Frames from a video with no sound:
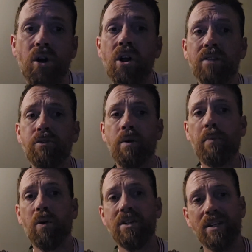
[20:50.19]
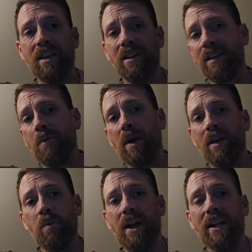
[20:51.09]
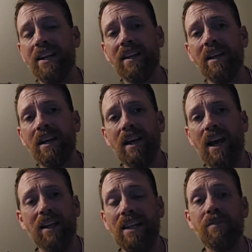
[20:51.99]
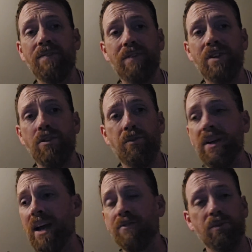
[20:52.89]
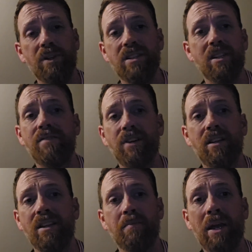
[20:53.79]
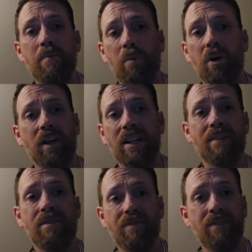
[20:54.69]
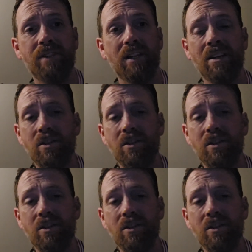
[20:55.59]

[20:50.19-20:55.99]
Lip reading: All of the reports say that it went in at 11:53 after receiving the paperwork at 11:50.